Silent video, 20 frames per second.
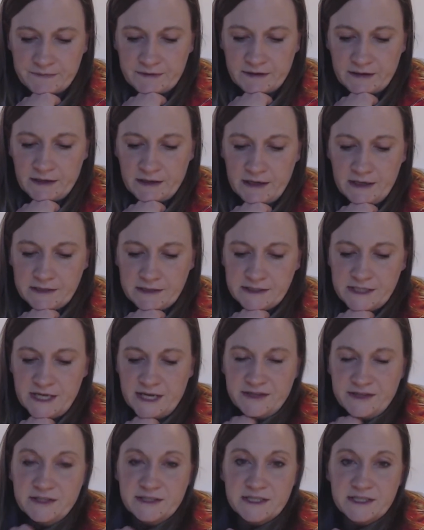is
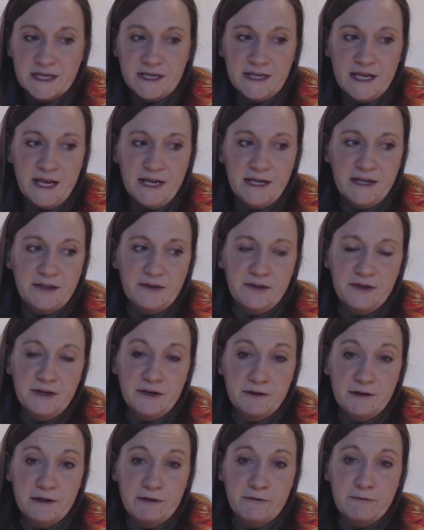that this kinetic
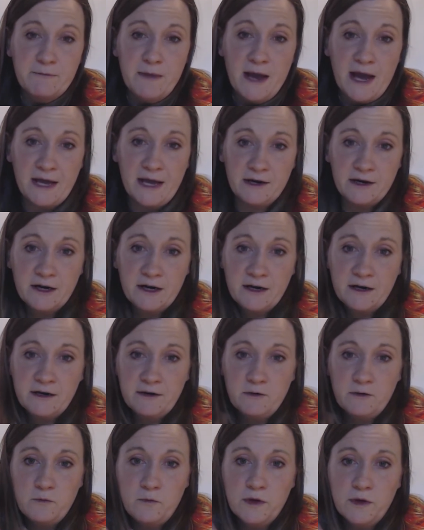theory of matter
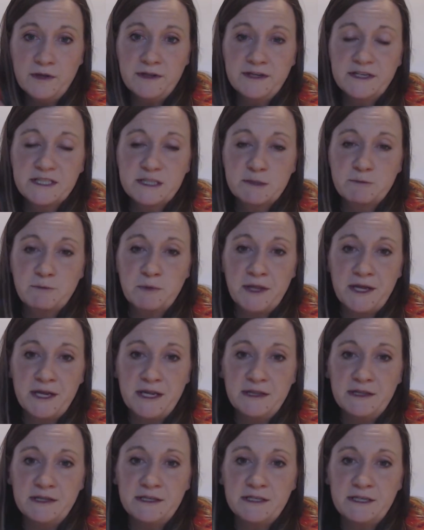will
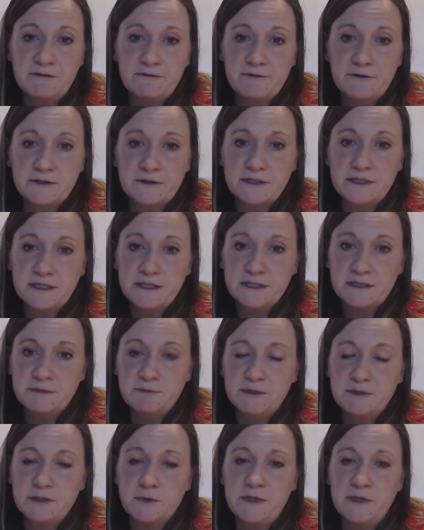explain the differences
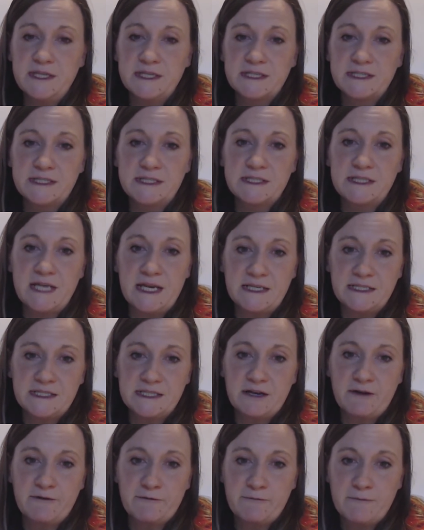between the states
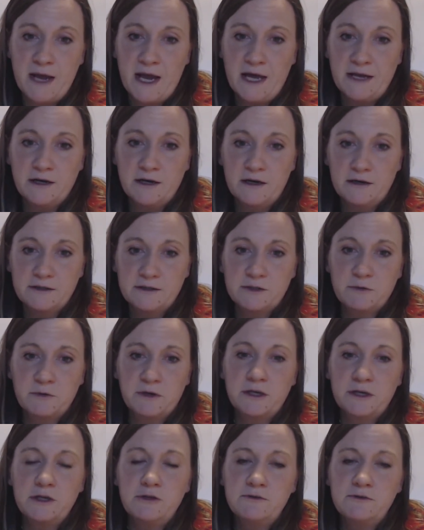of matter. So we're
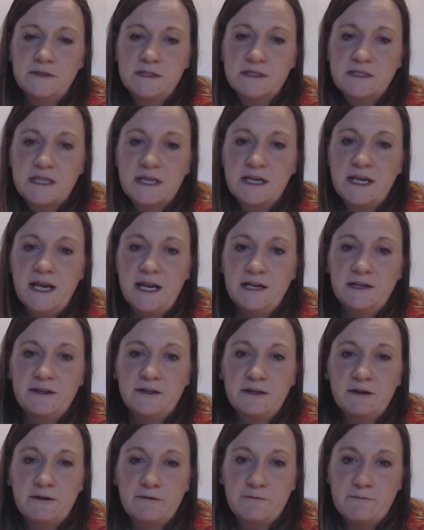going to use this kinetic
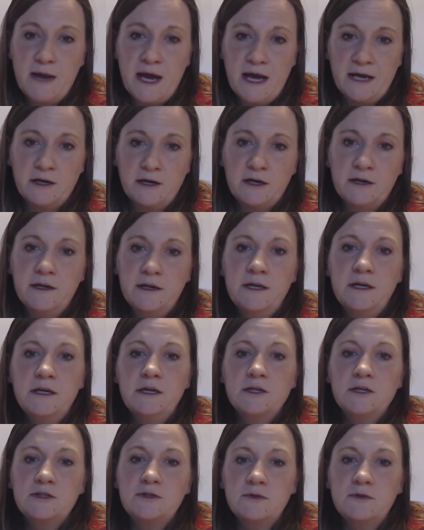theory of matter
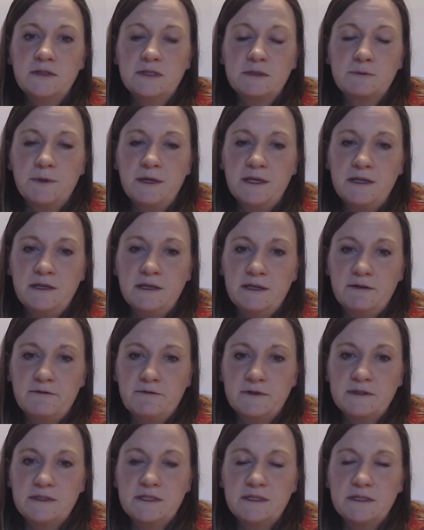to explain the
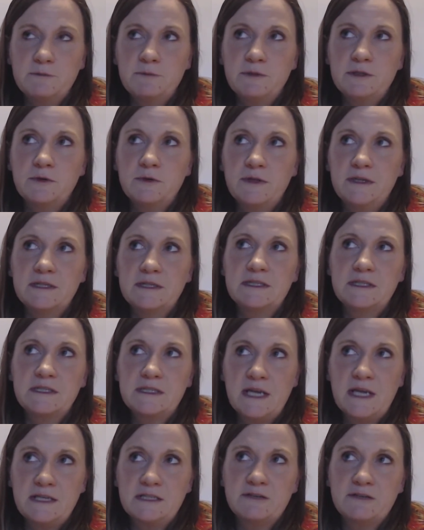differences between the
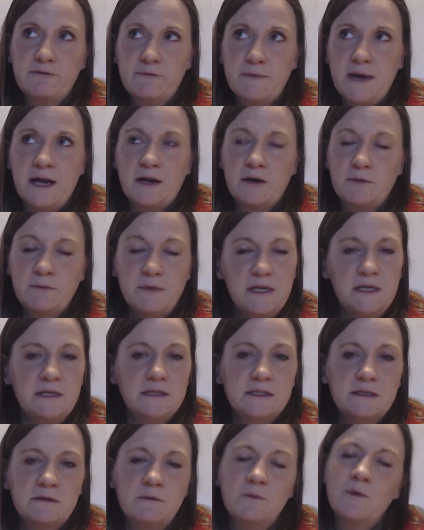states of matter,
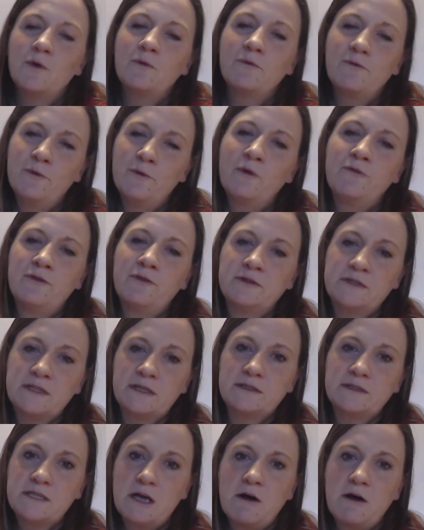meaning we'll focus on
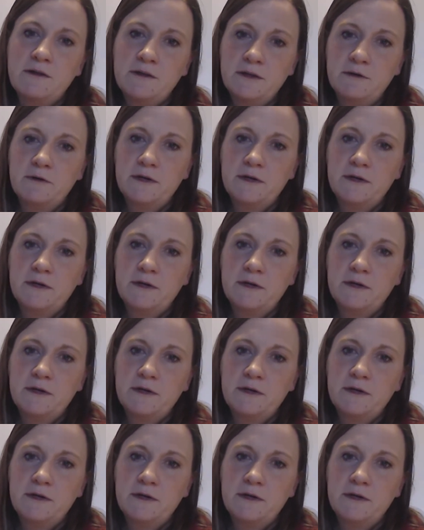solid, liquid,